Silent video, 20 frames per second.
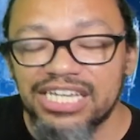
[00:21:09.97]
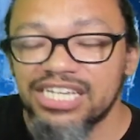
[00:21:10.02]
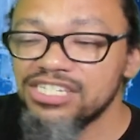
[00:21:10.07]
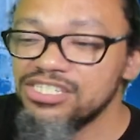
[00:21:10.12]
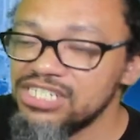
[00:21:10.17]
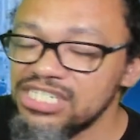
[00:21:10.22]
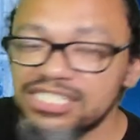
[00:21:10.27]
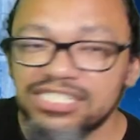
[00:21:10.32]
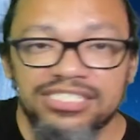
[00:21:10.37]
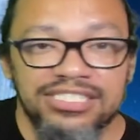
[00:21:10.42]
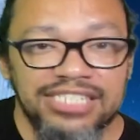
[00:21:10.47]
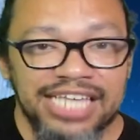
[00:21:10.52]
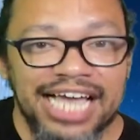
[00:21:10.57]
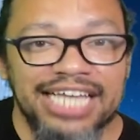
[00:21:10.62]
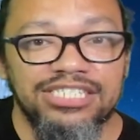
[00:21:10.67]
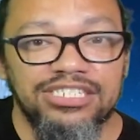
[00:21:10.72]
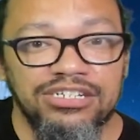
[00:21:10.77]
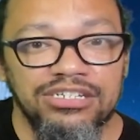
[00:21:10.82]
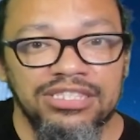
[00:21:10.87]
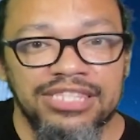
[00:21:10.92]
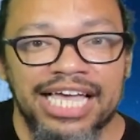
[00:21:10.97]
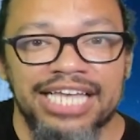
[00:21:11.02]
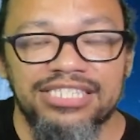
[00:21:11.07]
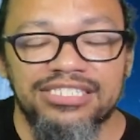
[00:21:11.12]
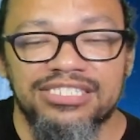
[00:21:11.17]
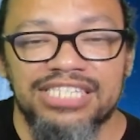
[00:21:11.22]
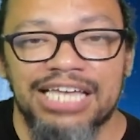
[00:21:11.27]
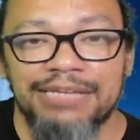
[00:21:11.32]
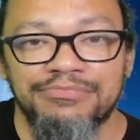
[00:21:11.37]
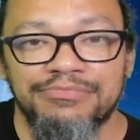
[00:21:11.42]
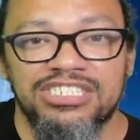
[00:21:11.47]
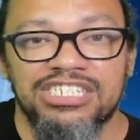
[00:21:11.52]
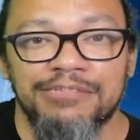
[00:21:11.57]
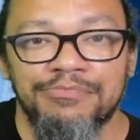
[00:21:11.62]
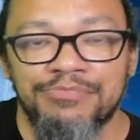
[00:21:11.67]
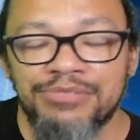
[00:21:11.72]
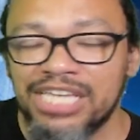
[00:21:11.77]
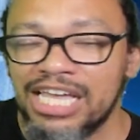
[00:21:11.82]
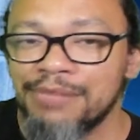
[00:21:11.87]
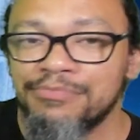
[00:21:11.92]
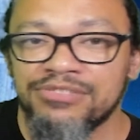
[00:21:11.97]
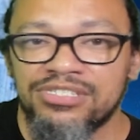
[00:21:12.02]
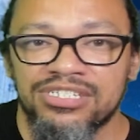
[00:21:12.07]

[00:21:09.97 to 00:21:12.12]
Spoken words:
She designs her lightsaber to be able